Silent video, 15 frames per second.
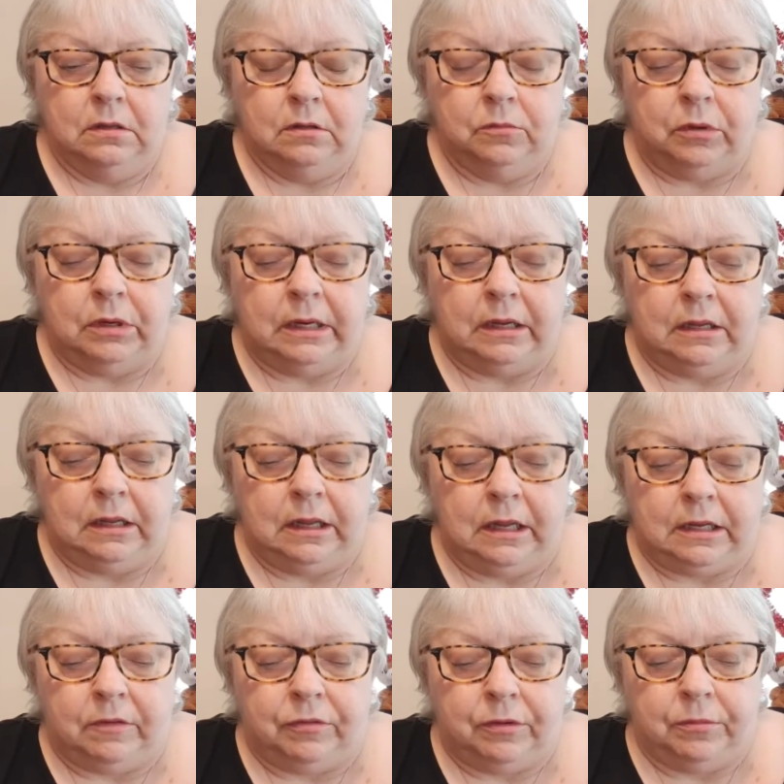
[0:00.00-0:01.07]
What a
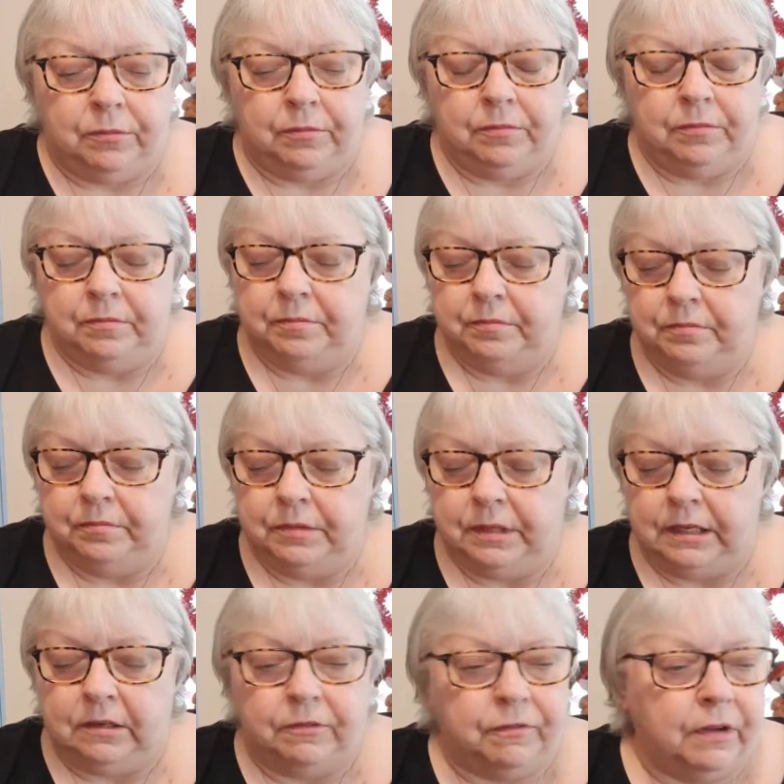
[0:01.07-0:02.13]
heck of a
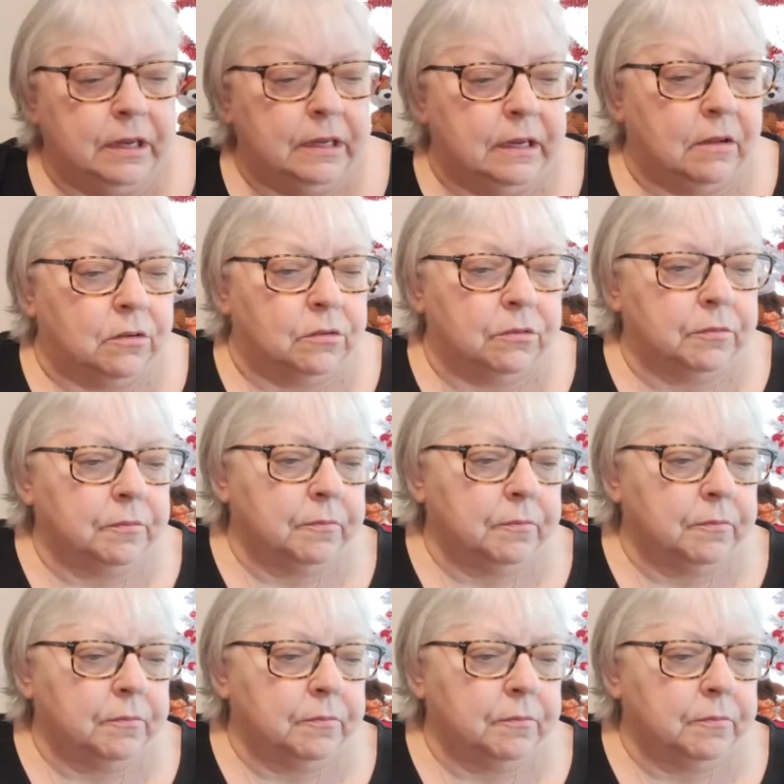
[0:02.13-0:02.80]
thing to find out.